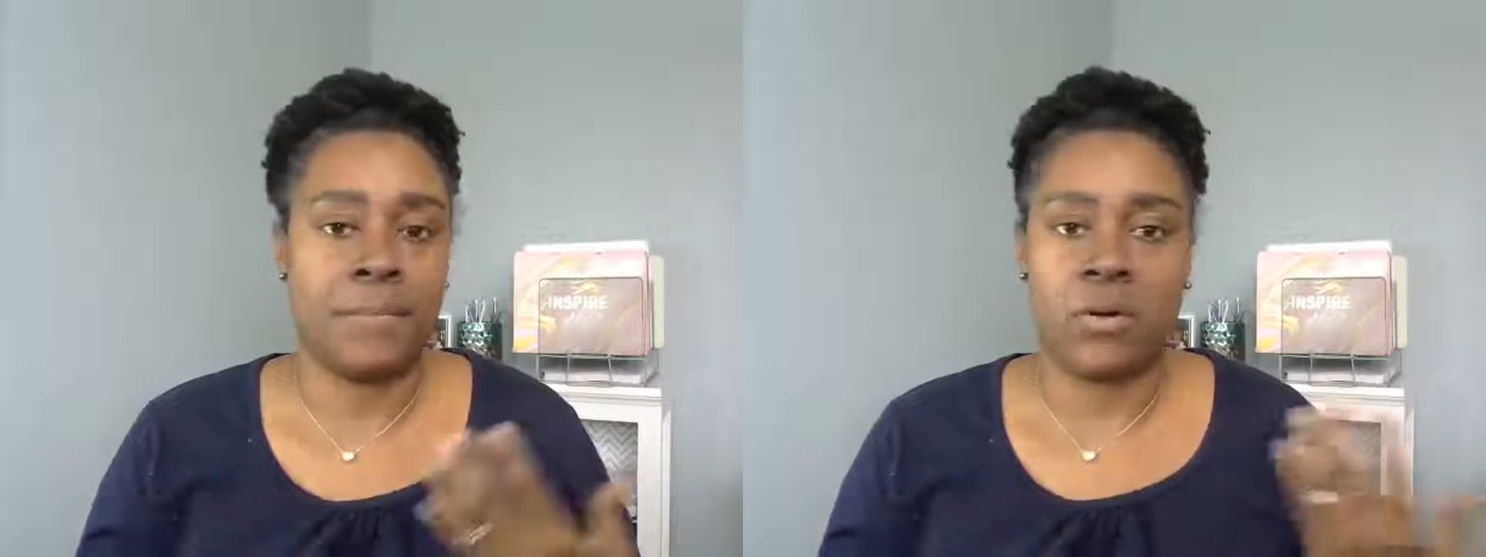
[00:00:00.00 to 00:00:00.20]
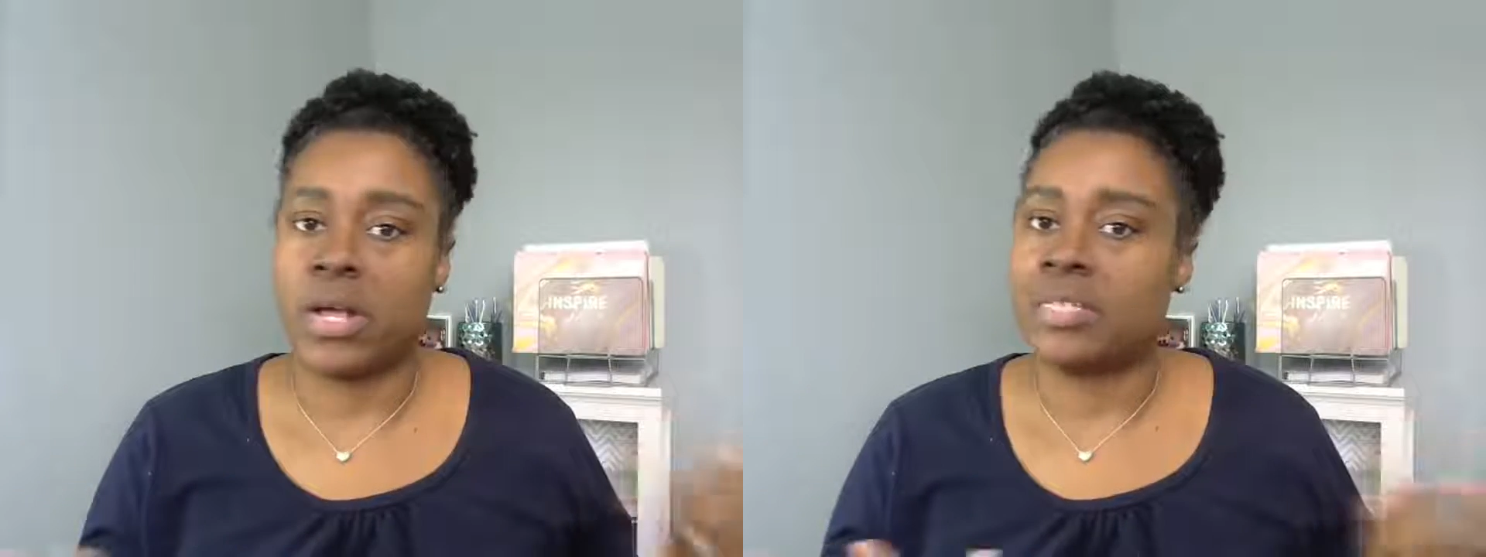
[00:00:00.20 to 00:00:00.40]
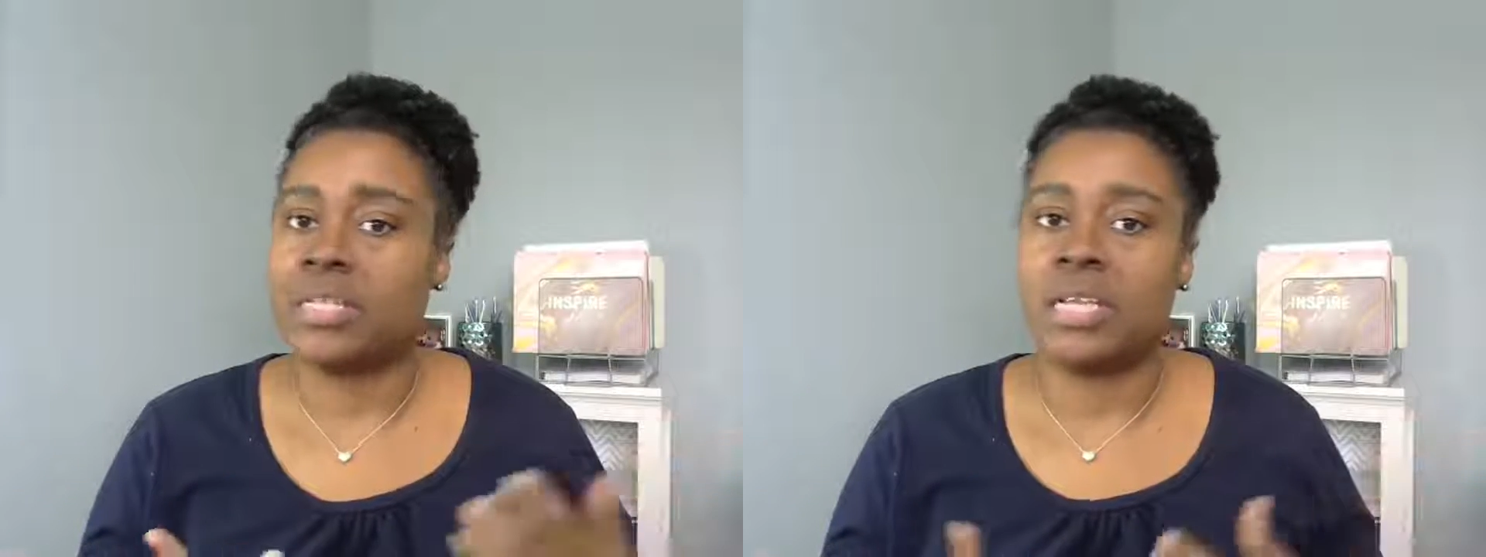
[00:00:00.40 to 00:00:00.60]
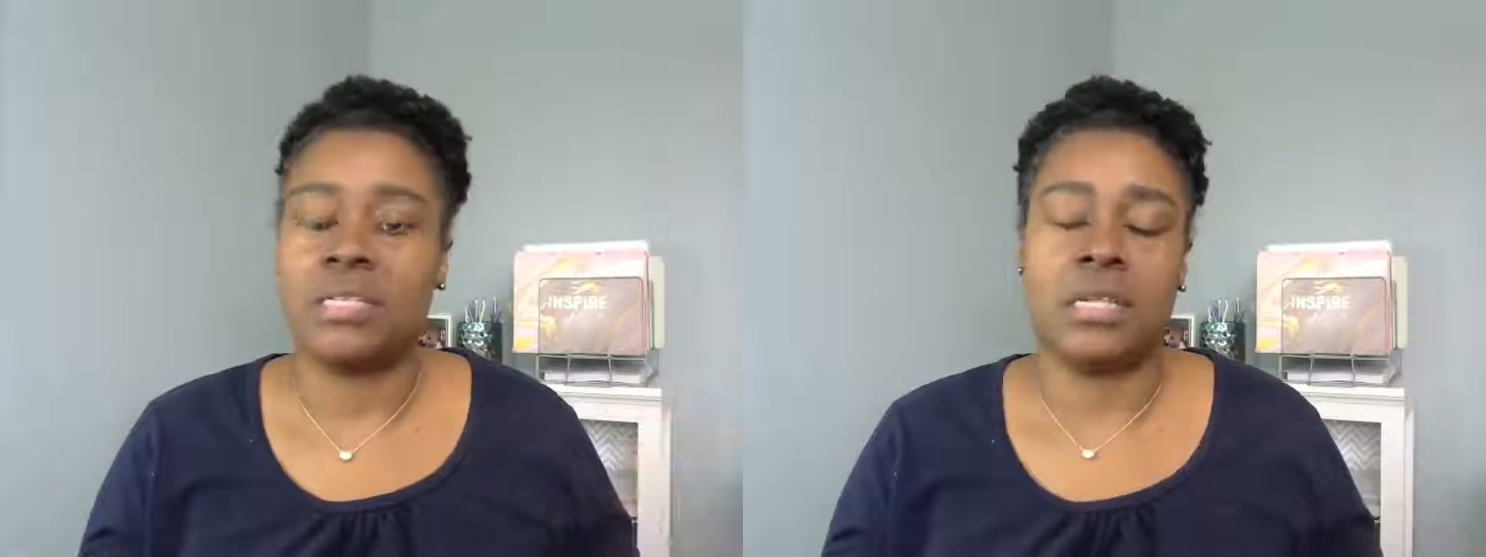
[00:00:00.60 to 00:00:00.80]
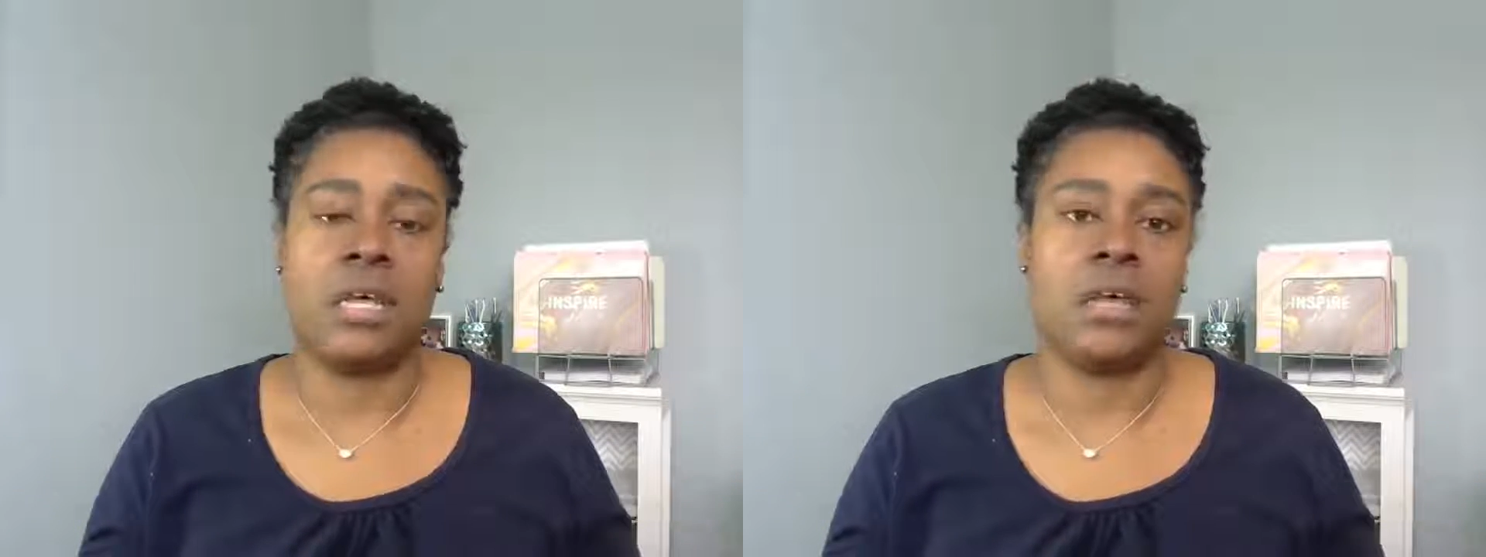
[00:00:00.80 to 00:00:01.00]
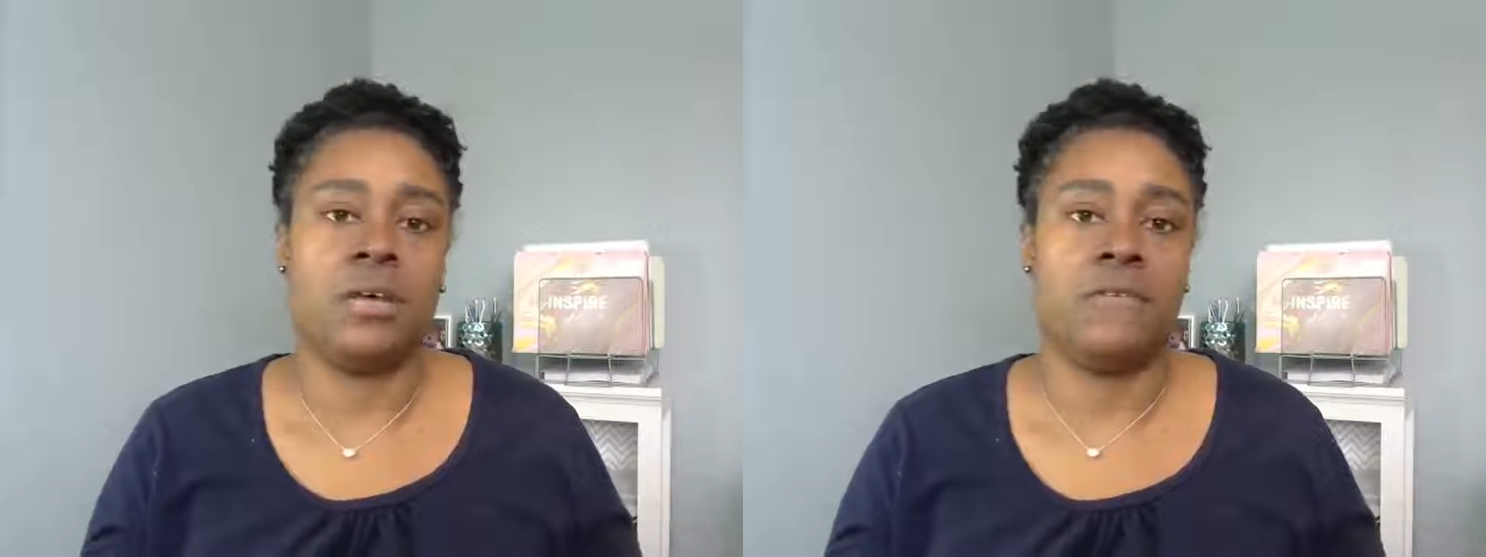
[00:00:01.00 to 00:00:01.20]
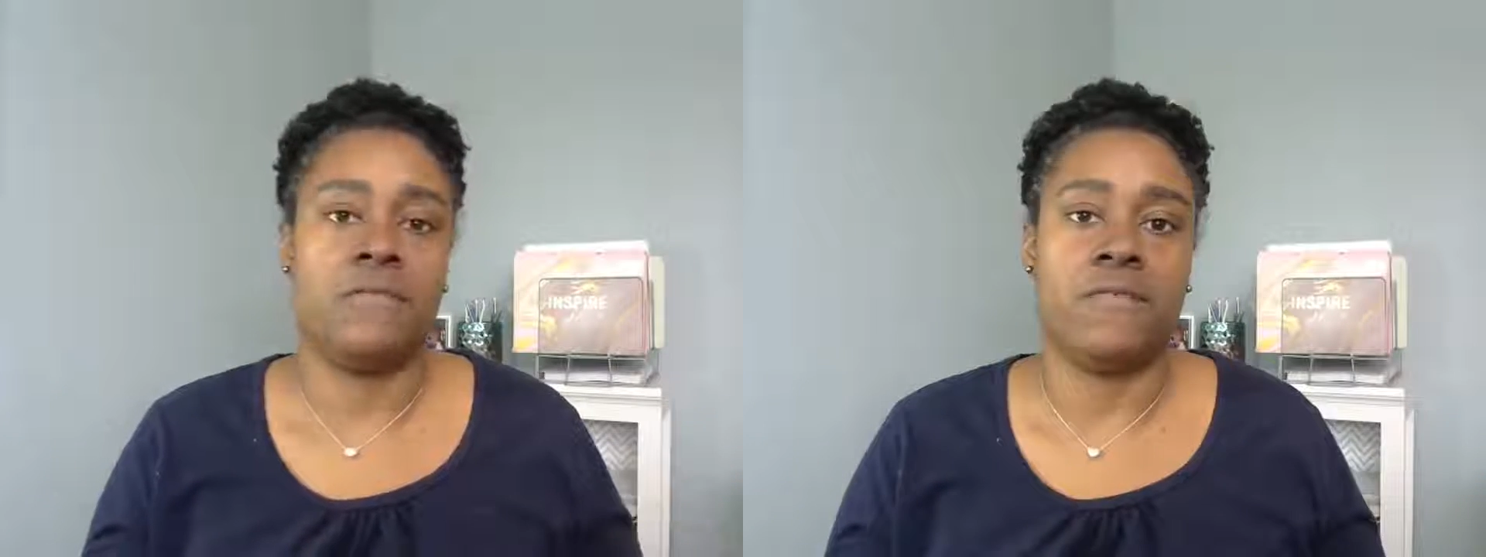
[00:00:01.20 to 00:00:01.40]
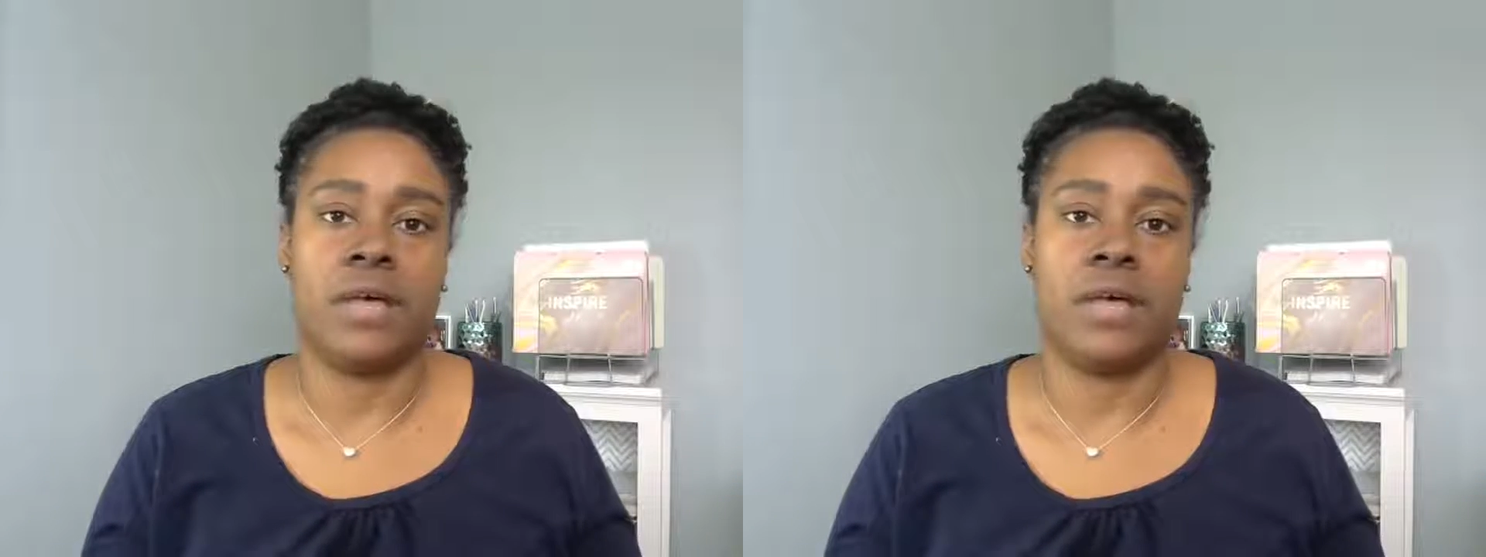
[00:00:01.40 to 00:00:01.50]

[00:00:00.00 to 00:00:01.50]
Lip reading: process of